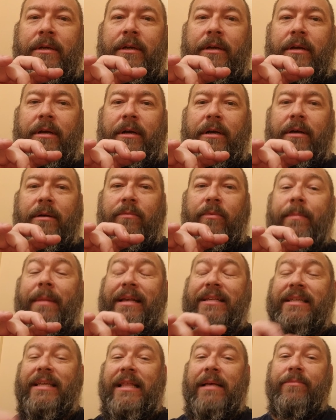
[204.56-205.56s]
Uh, we may
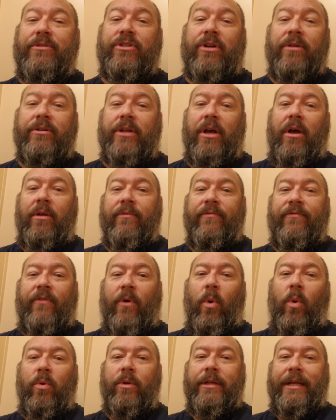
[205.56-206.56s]
see them start to
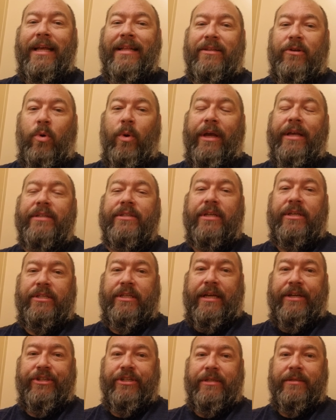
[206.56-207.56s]
unfold in quick
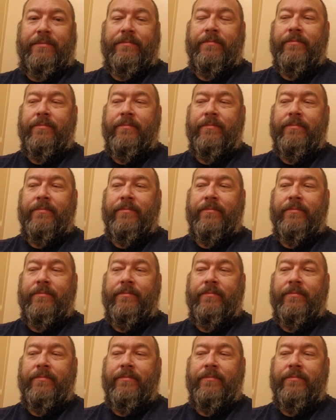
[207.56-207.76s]
succession.